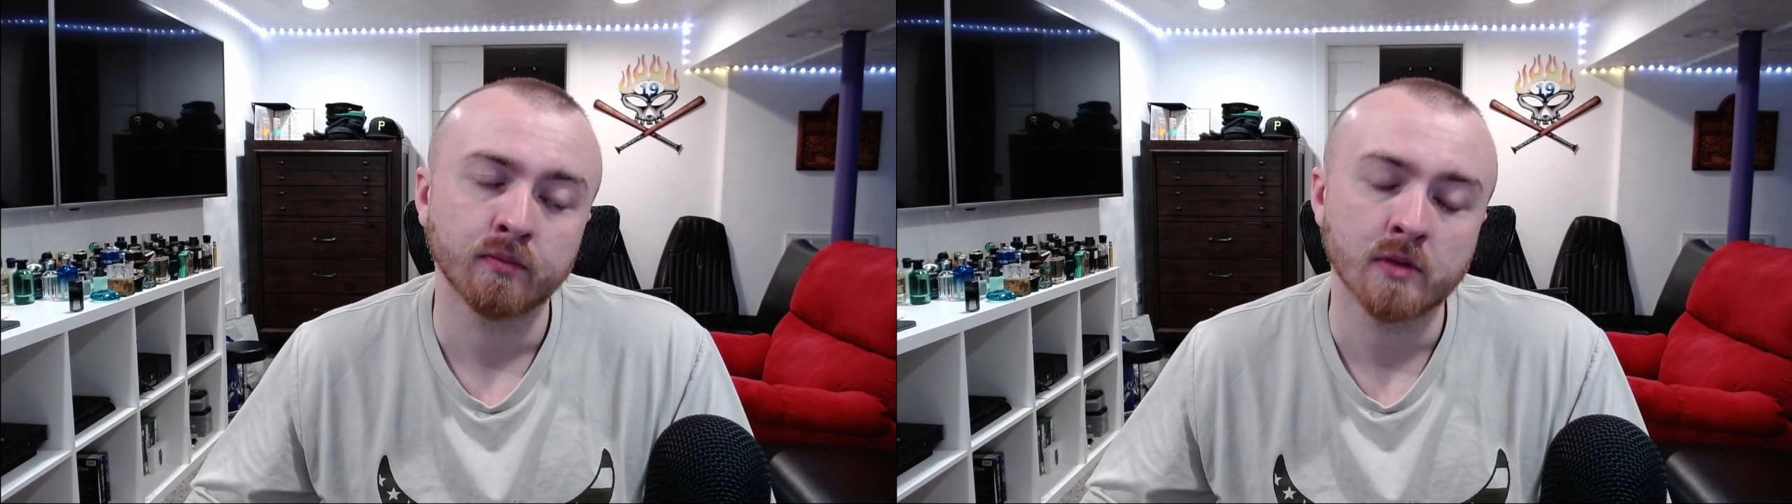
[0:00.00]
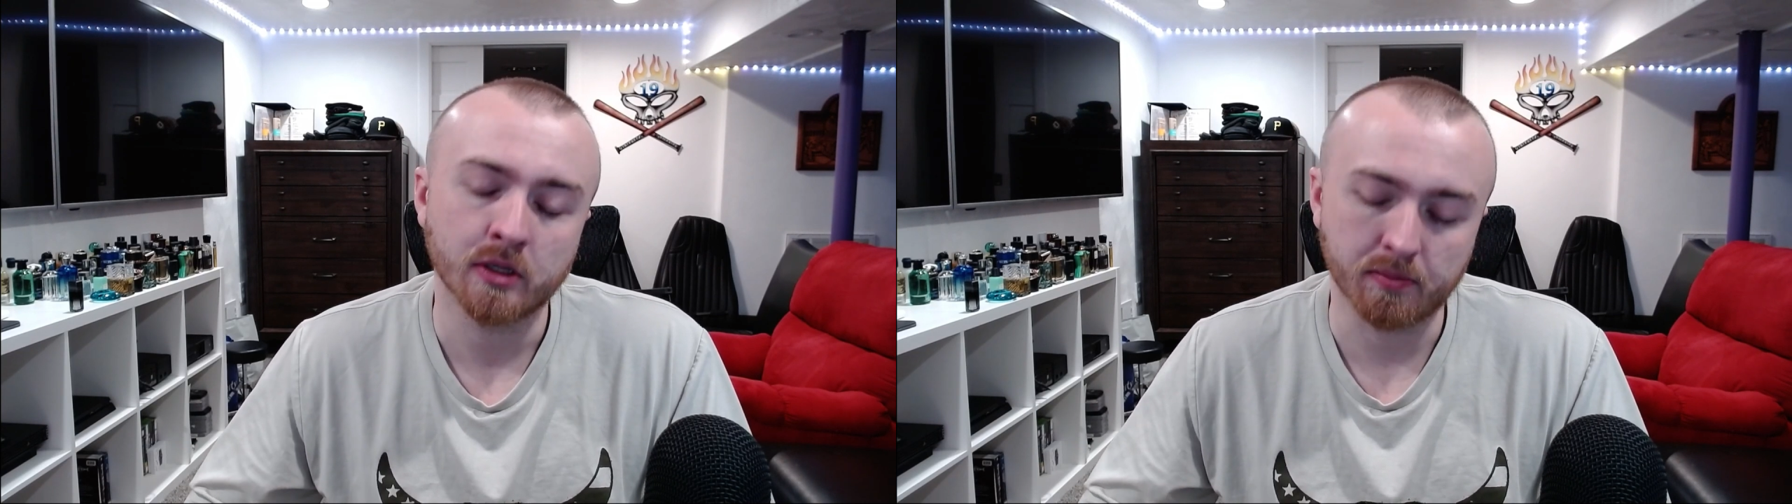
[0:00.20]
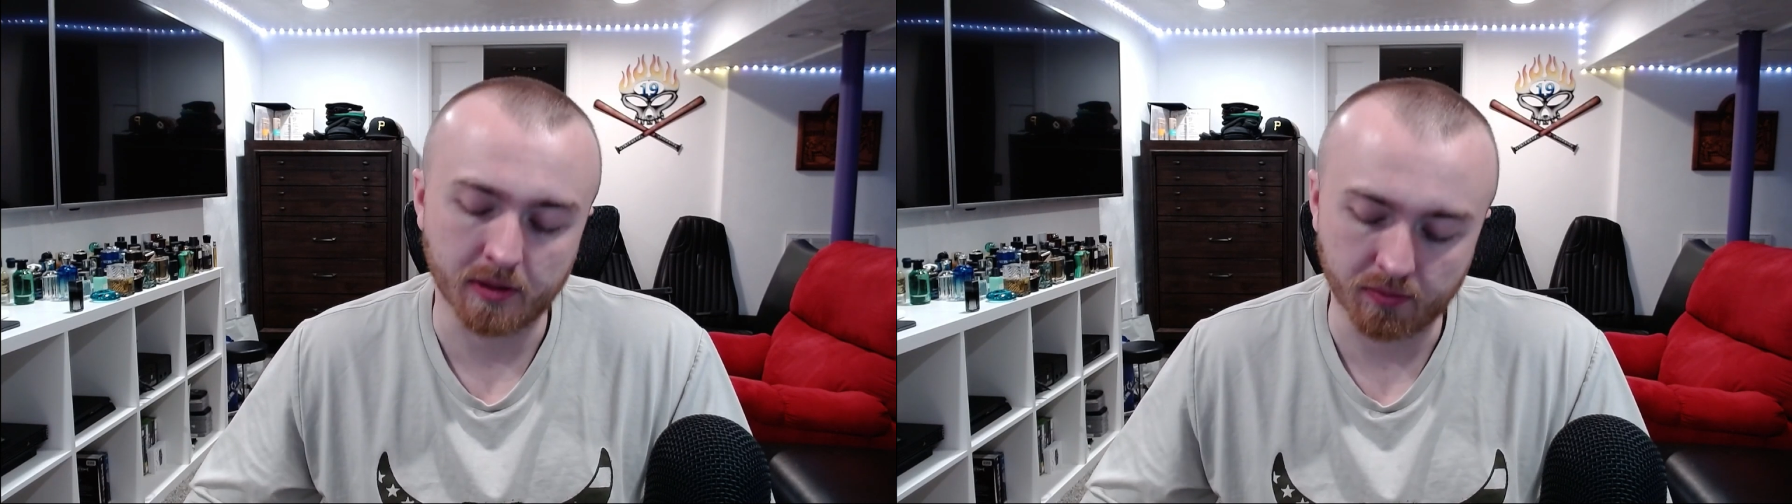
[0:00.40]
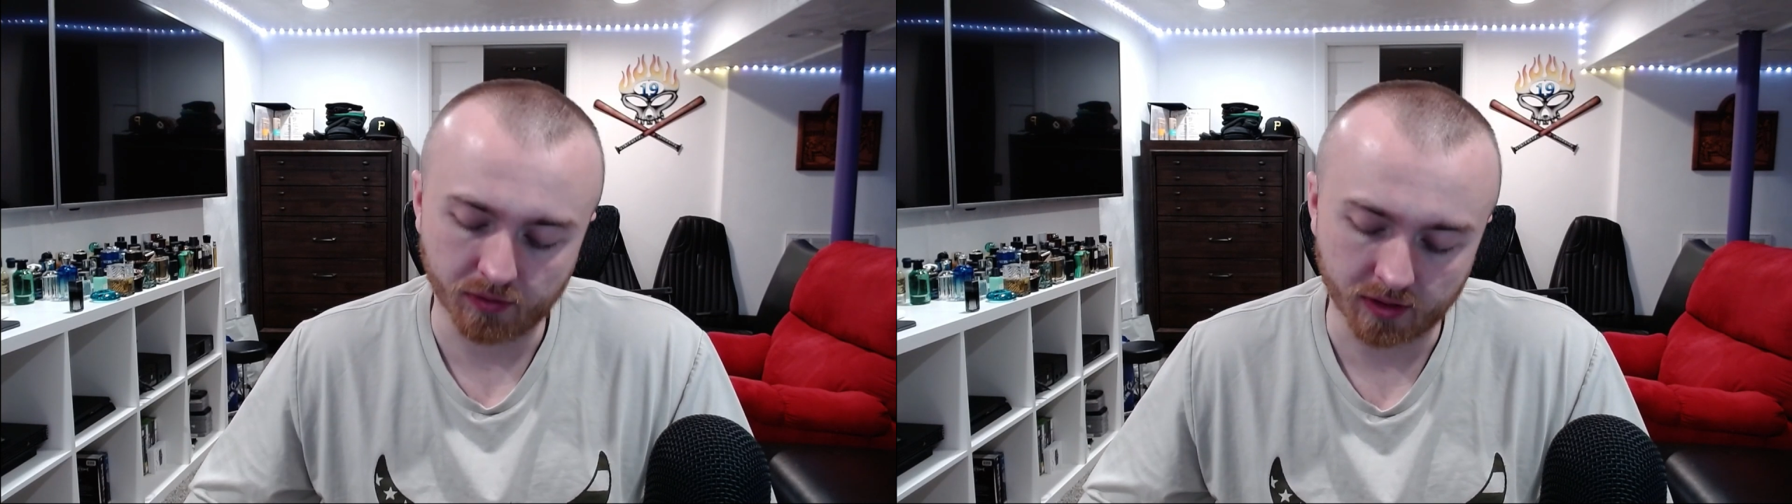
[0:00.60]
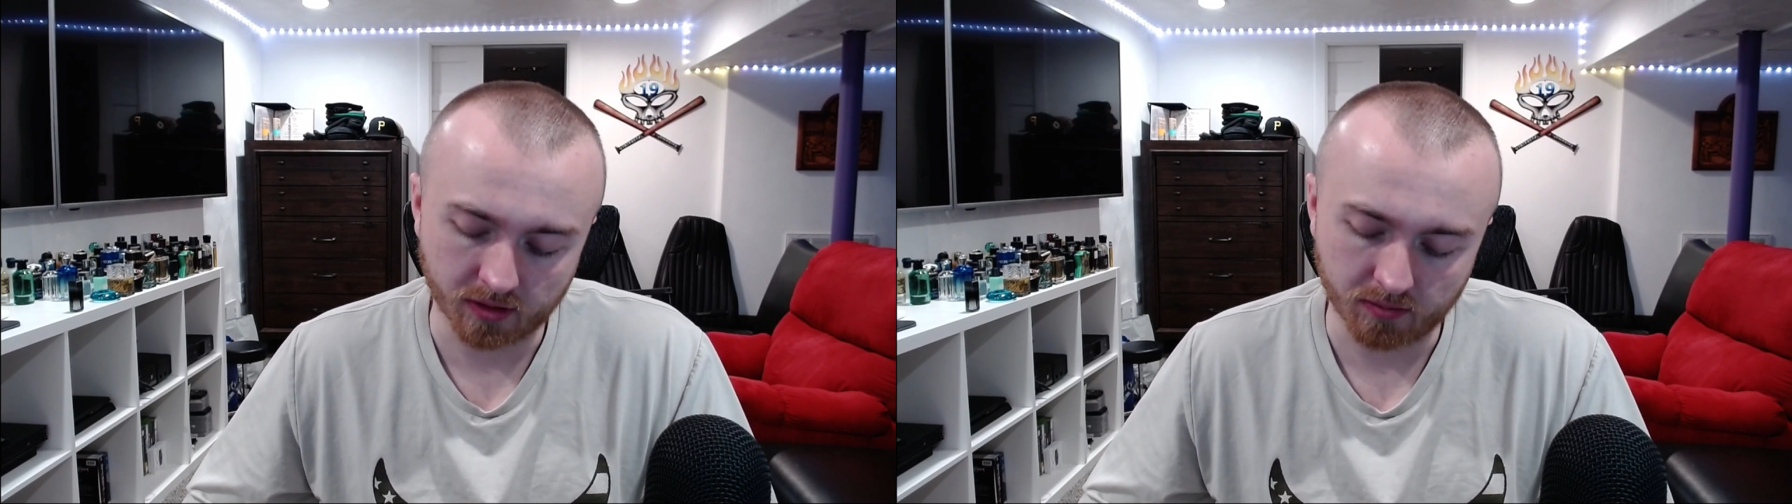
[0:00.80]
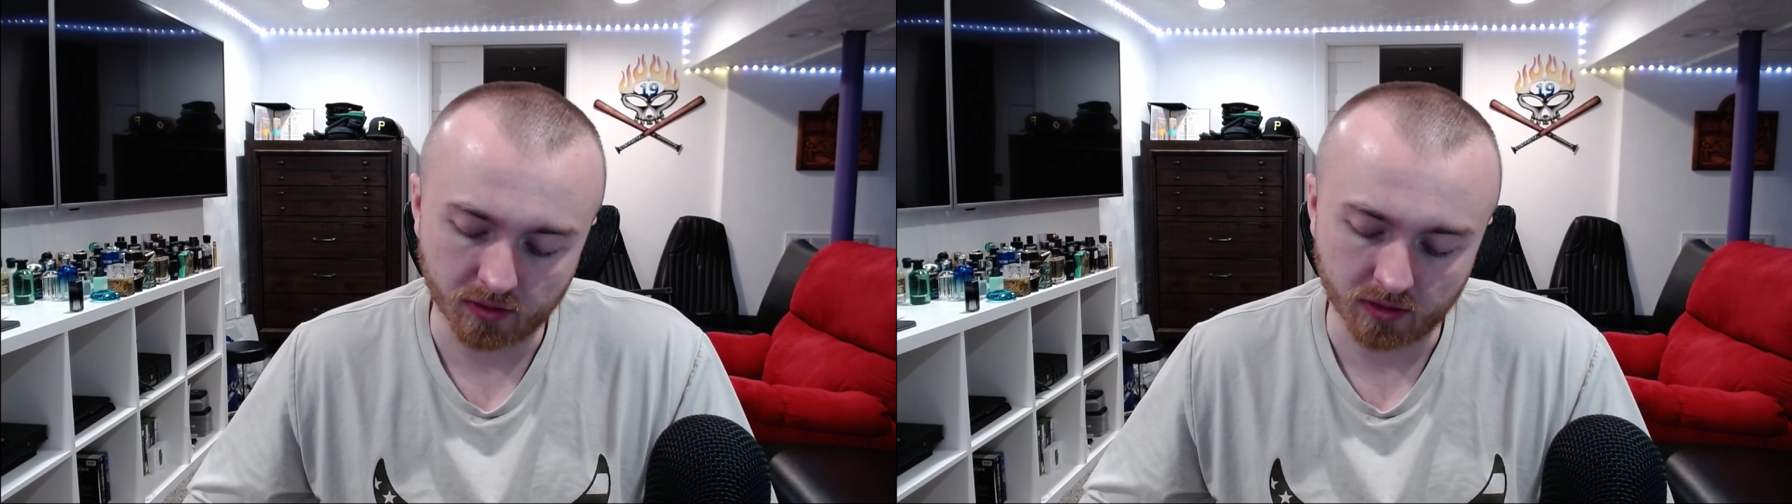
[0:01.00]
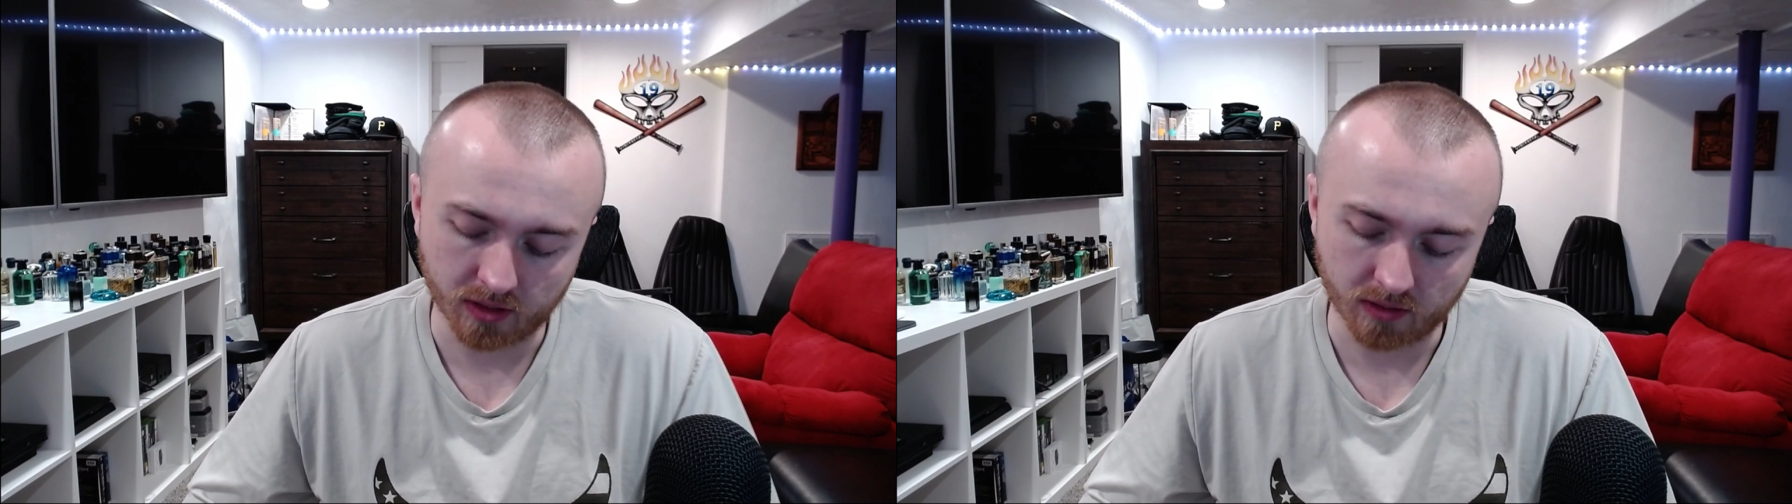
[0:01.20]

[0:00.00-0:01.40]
some people in the community.